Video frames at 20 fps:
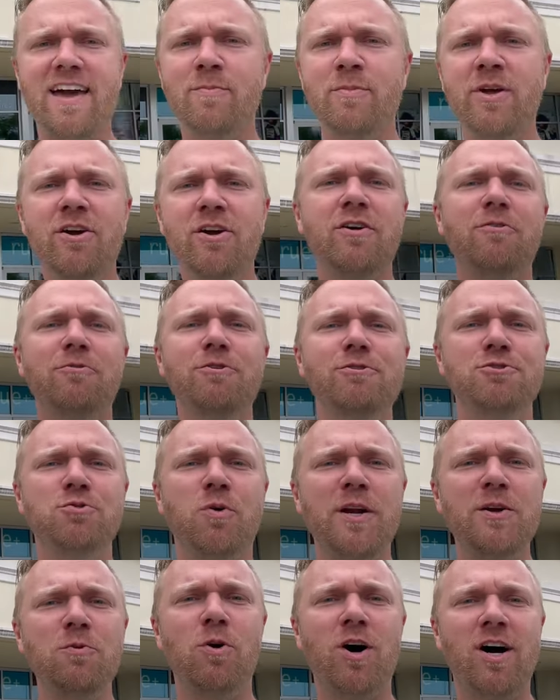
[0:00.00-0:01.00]
here at Rue
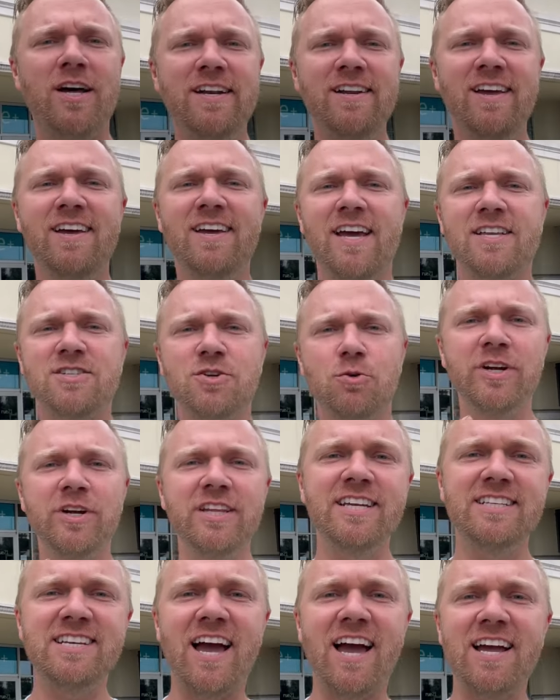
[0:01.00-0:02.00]
twenty-one. It's a
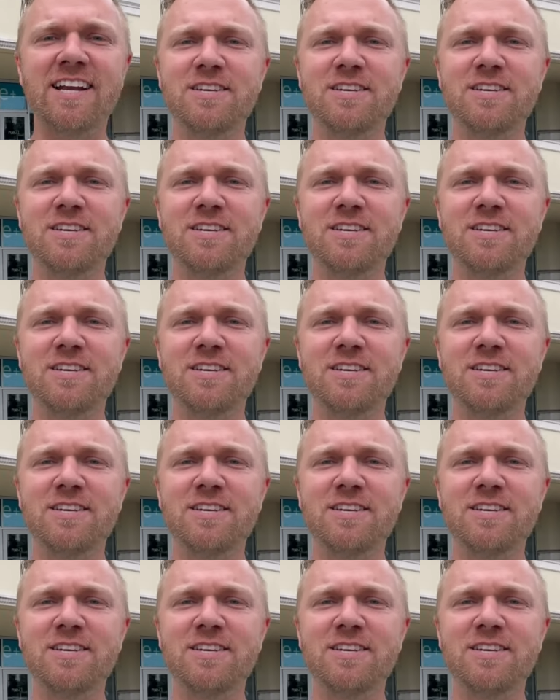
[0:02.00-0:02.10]
really tiny